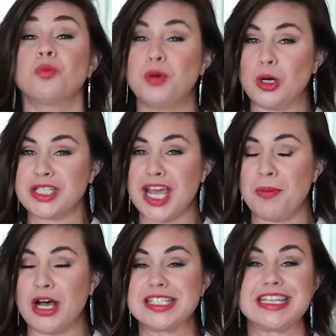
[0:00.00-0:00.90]
So bow tie
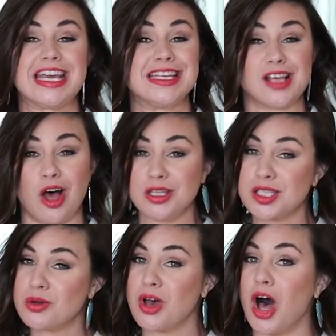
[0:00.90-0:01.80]
pasta is
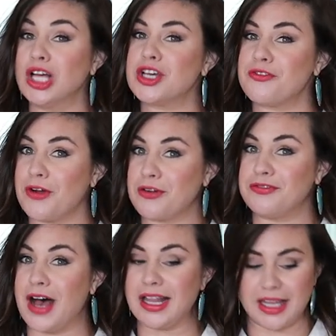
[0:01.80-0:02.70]
also called
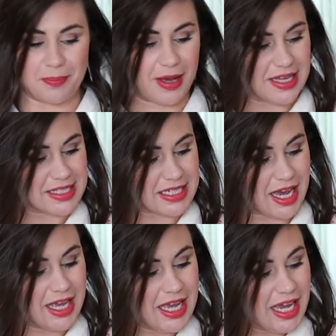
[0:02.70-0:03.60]
farfalle
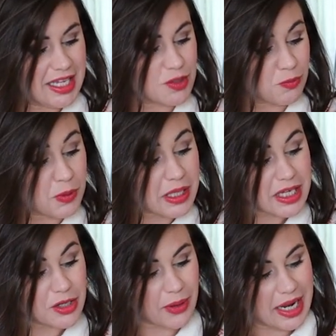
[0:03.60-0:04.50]
pasta. It's
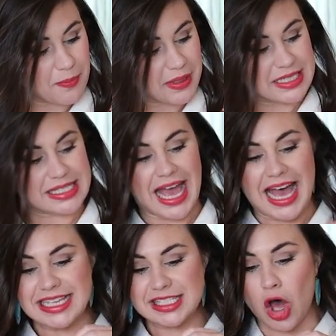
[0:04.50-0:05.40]
really great because it
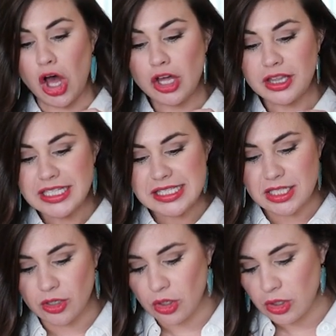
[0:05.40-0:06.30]
has all these
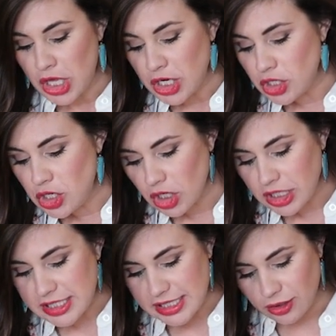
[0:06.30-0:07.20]
little
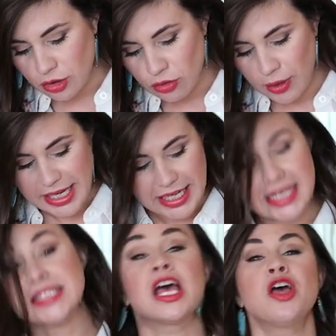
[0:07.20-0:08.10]
nooks and
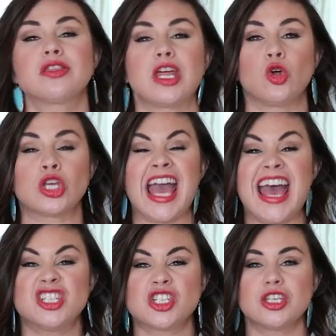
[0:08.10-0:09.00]
crannies that'll
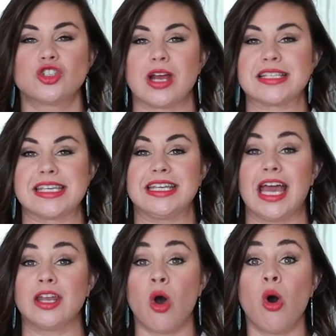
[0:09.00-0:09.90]
catch the dressing
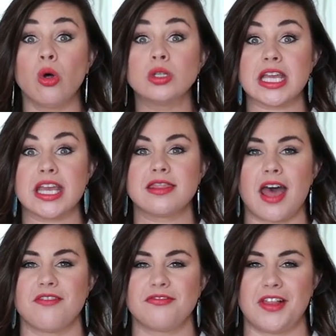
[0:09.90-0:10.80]
and hold in
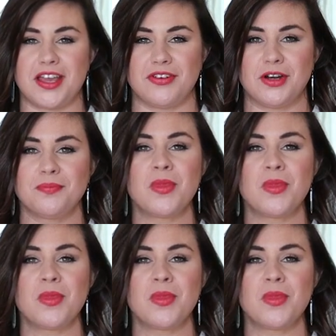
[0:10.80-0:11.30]
that flavor.